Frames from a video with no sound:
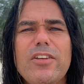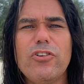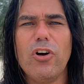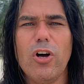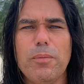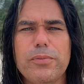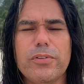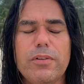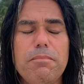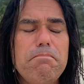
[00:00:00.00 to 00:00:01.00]

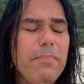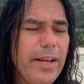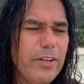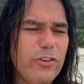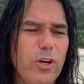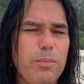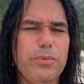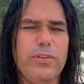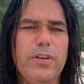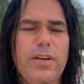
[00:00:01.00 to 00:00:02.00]
jobs, many
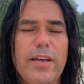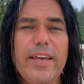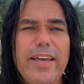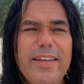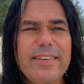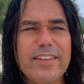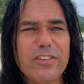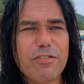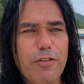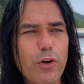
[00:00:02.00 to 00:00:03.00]
jobs in
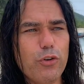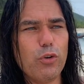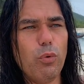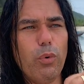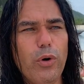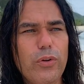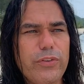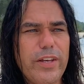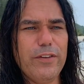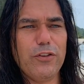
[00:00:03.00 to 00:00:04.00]
this virtual world
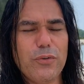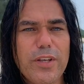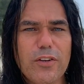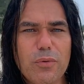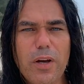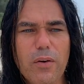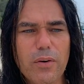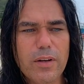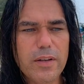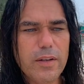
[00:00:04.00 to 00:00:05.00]
industry as well.
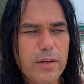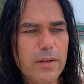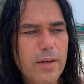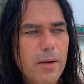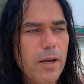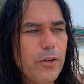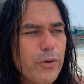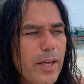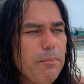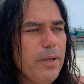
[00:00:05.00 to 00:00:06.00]

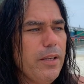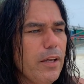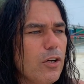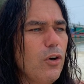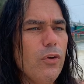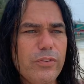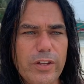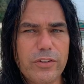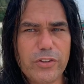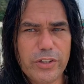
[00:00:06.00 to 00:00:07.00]
You can be a
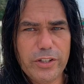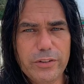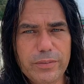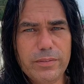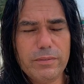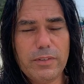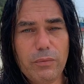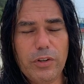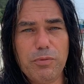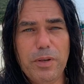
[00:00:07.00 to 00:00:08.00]
content creator,
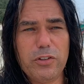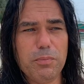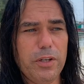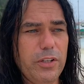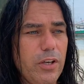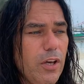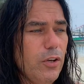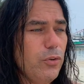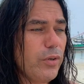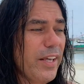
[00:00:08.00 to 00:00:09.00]
which makes money.
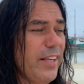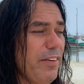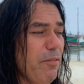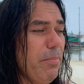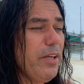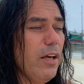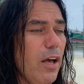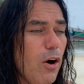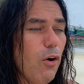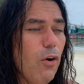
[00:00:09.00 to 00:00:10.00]
You can even be an
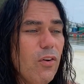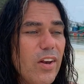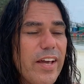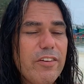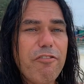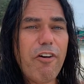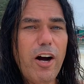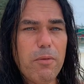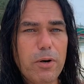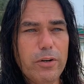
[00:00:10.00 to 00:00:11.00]
online
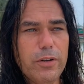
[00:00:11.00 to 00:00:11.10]
farmer